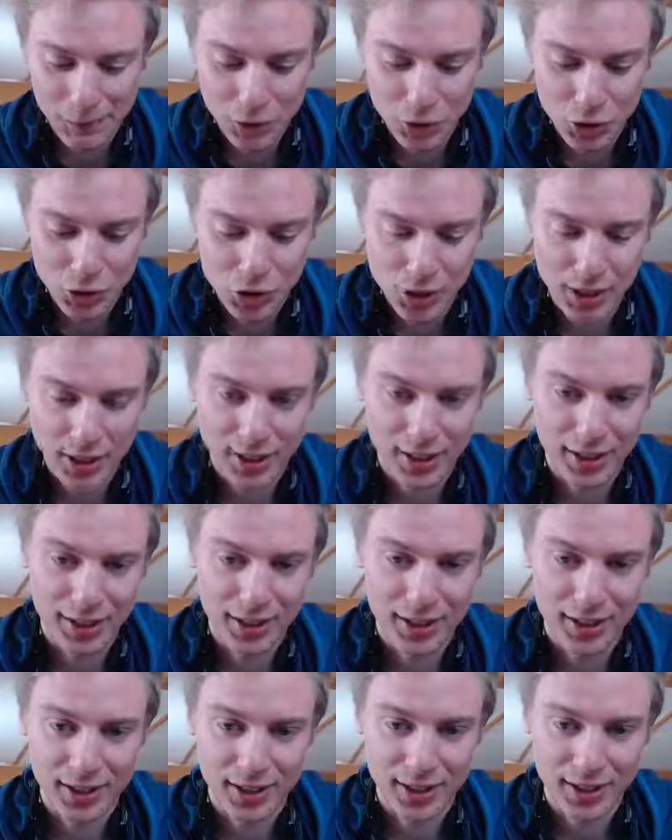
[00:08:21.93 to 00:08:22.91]
You just
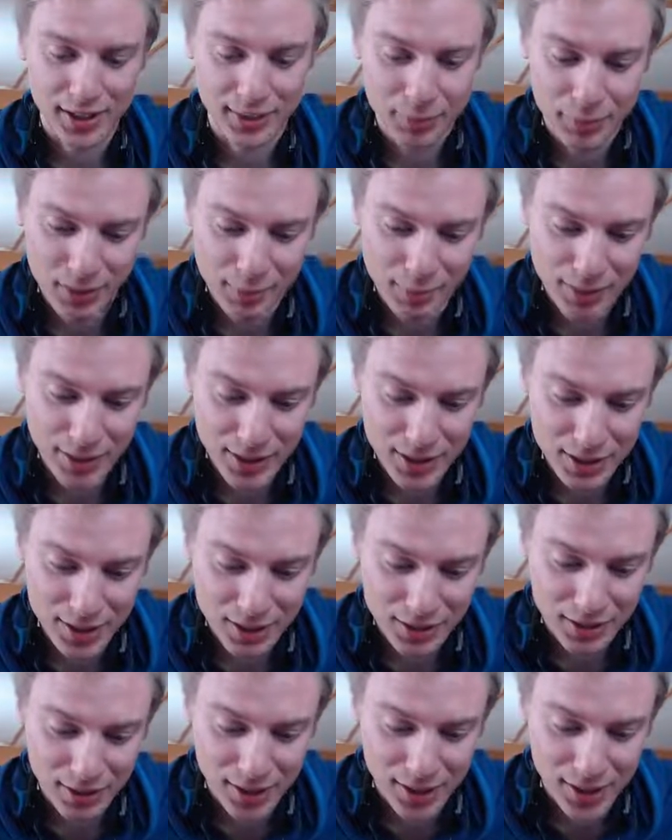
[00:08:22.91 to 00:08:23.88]
gotta be
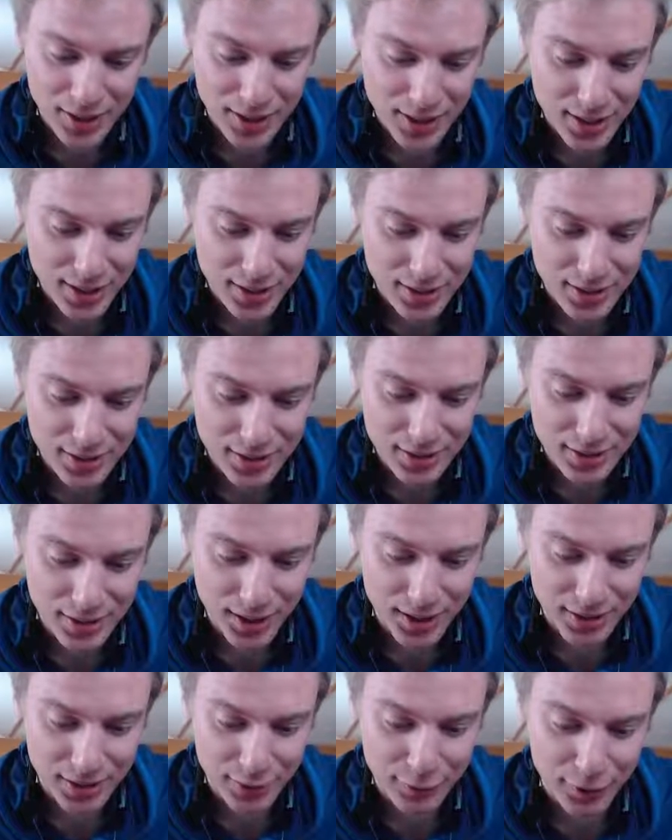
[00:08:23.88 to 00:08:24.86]
patient and
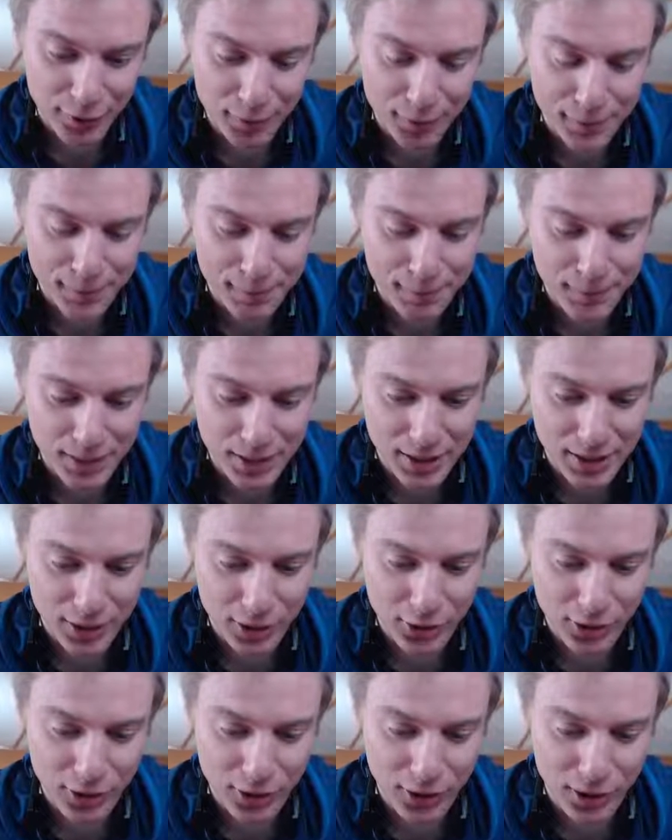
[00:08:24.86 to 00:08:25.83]
not give up
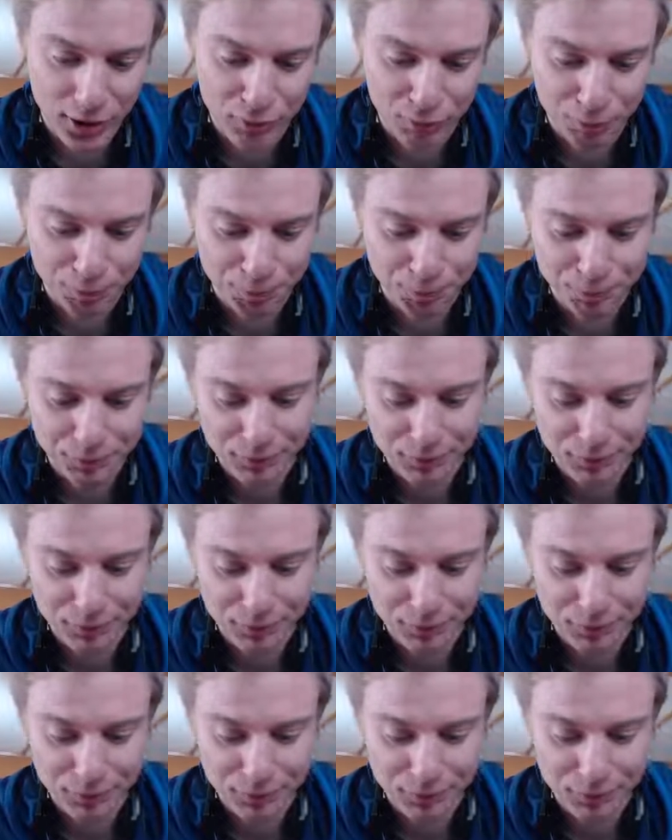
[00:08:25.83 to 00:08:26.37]
early on.